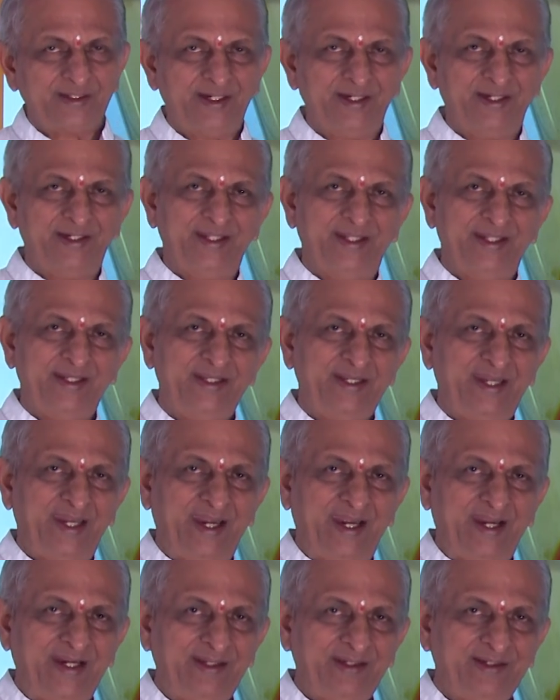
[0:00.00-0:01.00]
and then
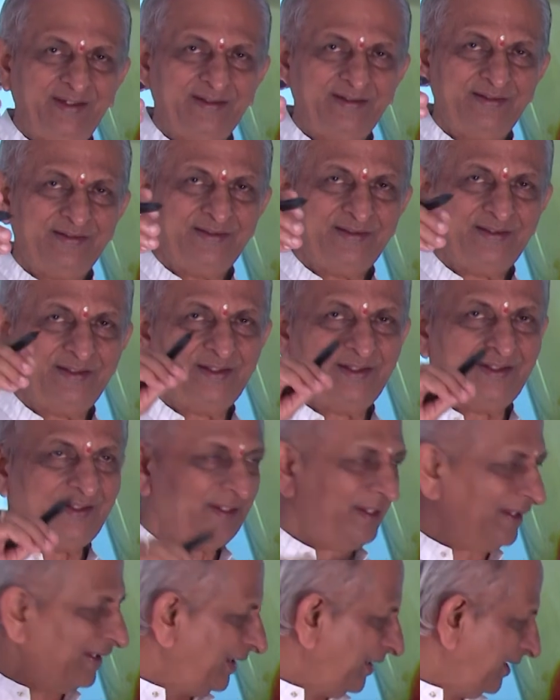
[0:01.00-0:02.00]
add
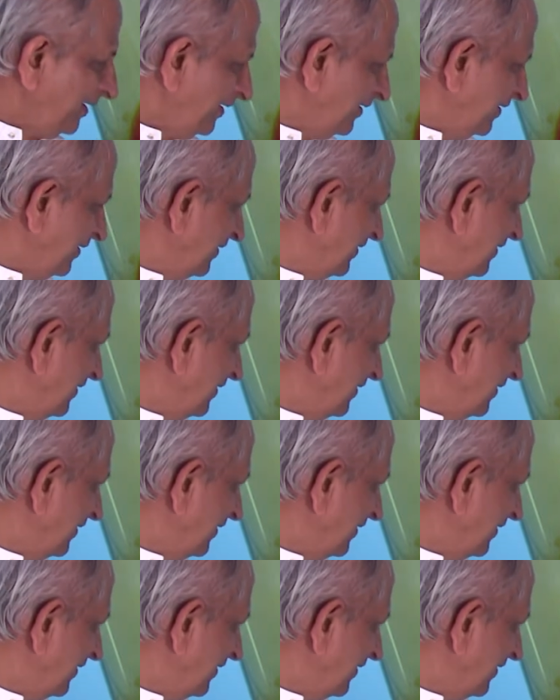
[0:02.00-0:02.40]
a